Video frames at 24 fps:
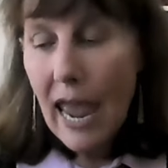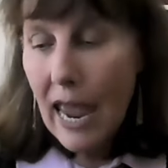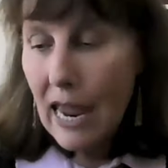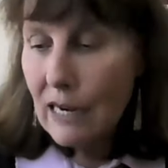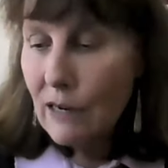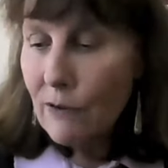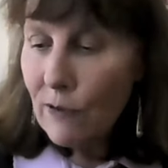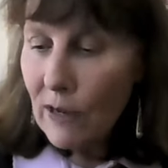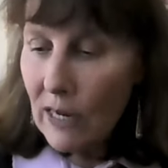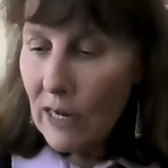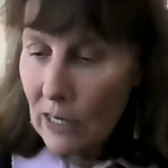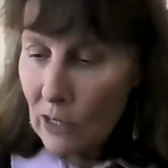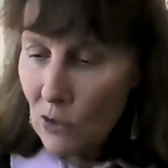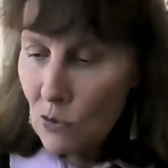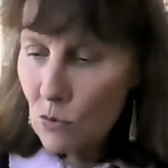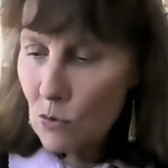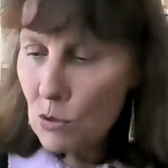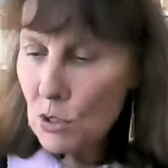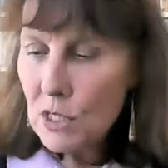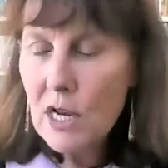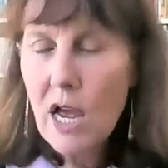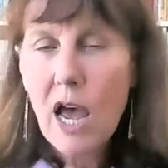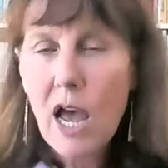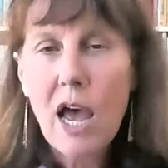Anne of
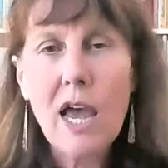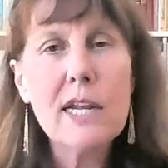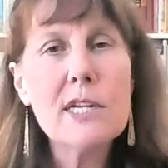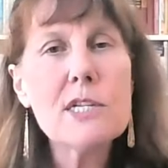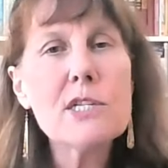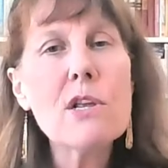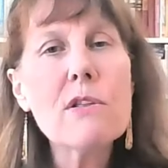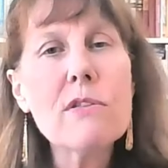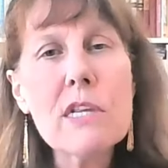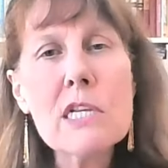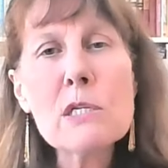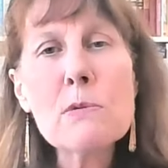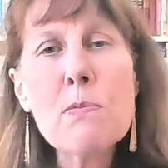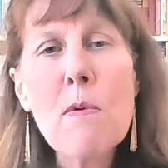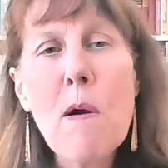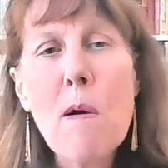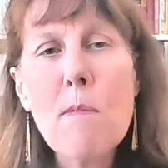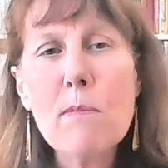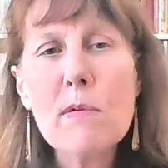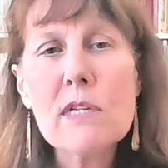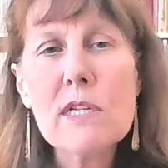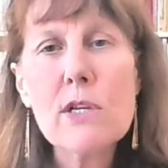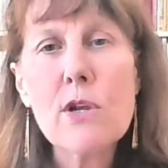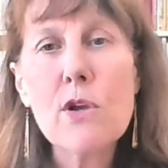Ingleside. So this
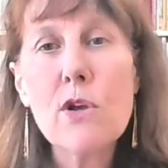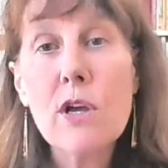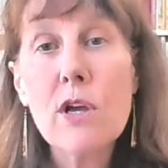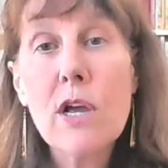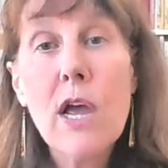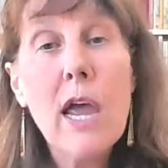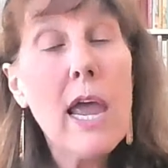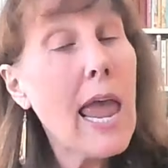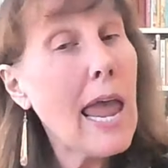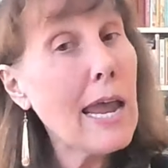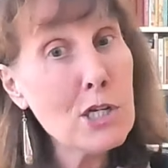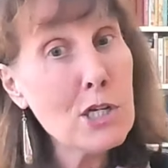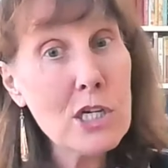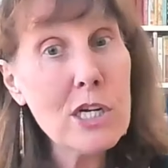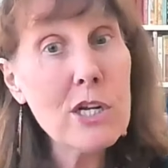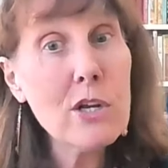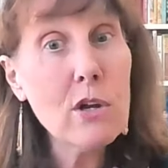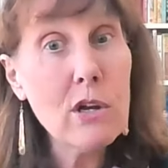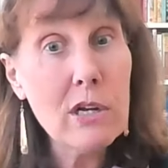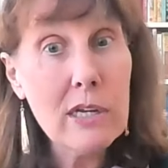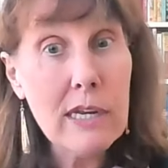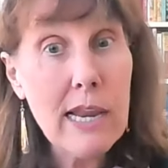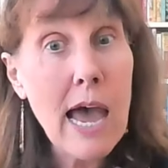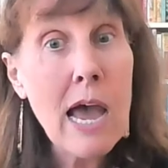one was her
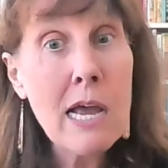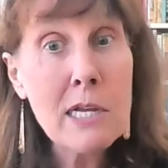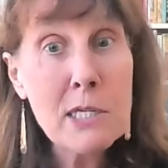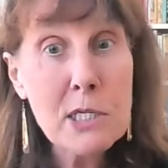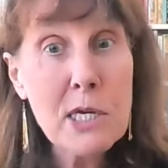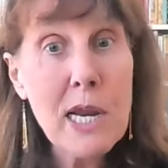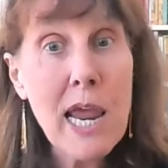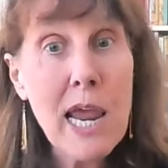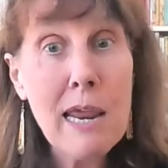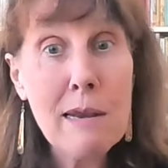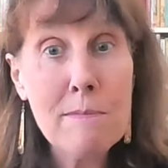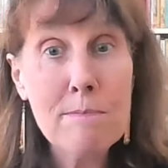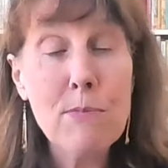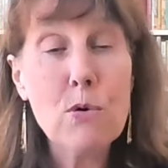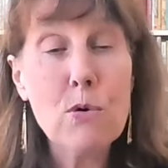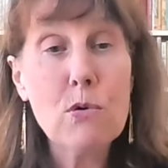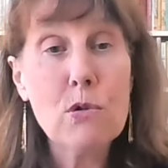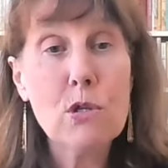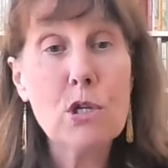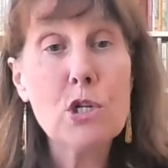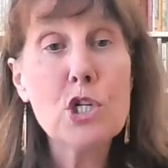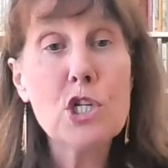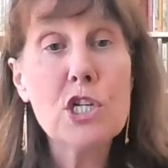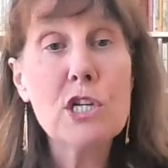actually her last Anne
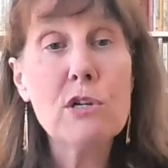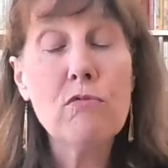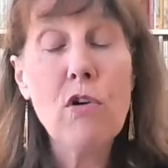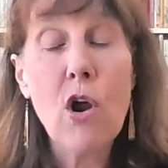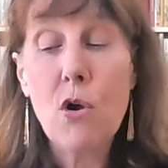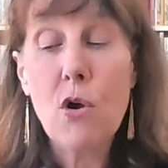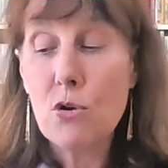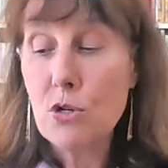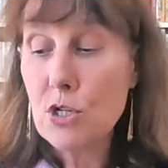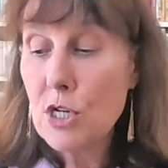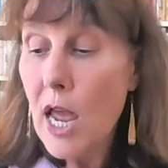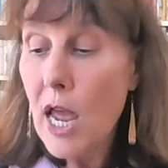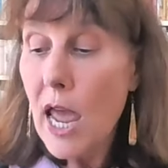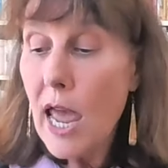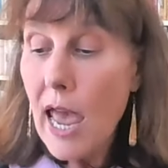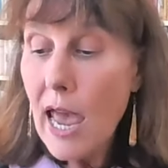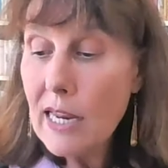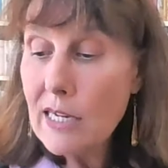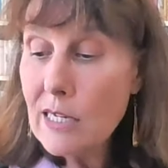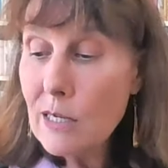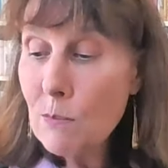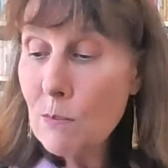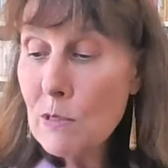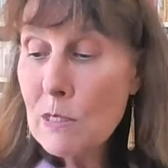book that she wrote,
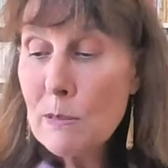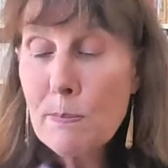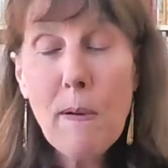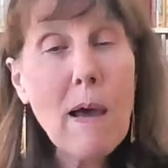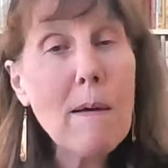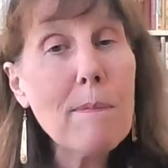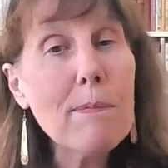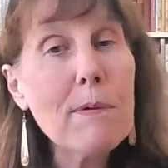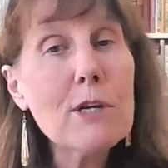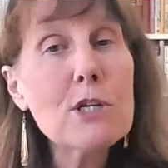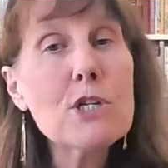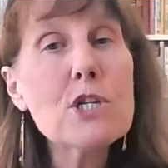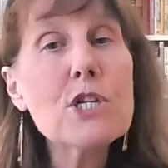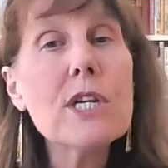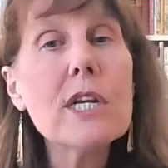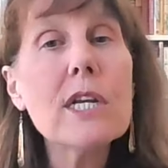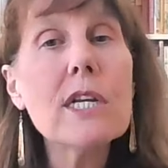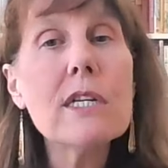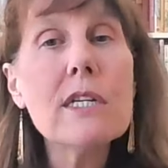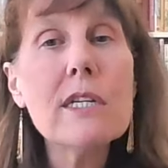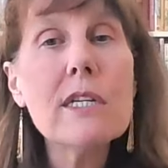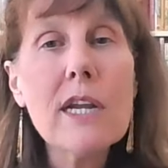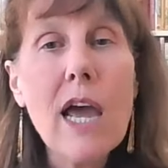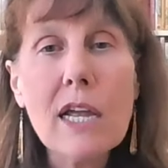and it was published
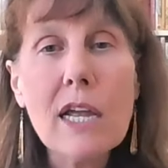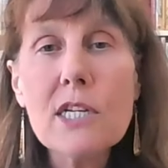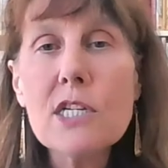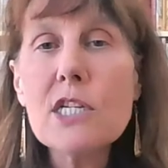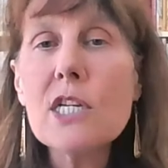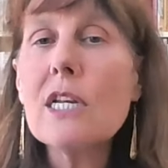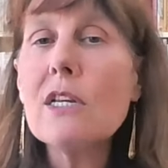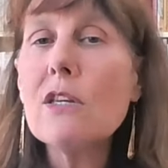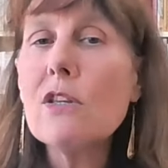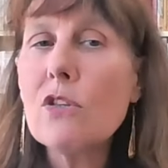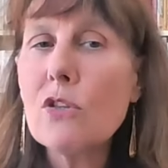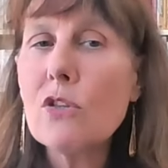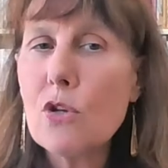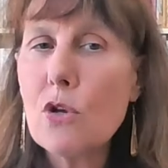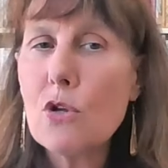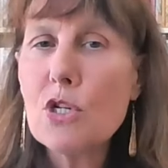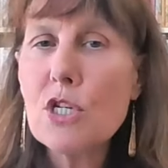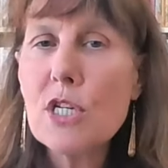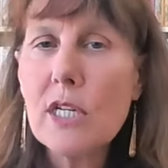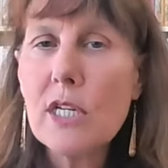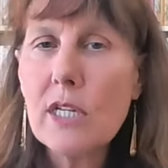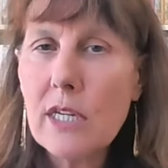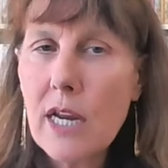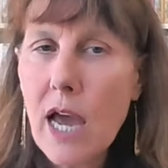in
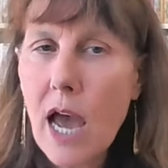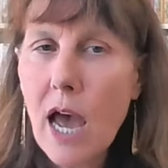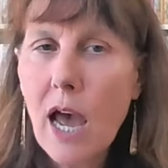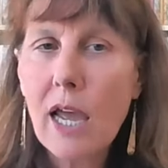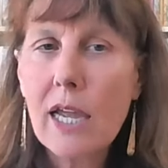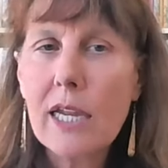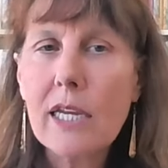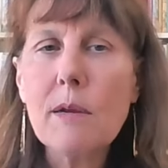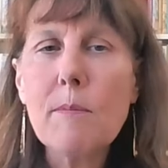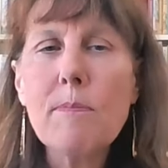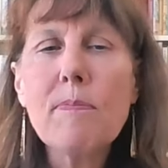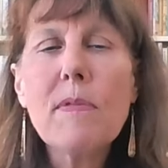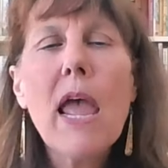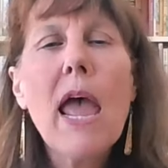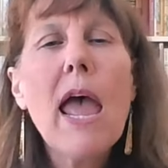1939.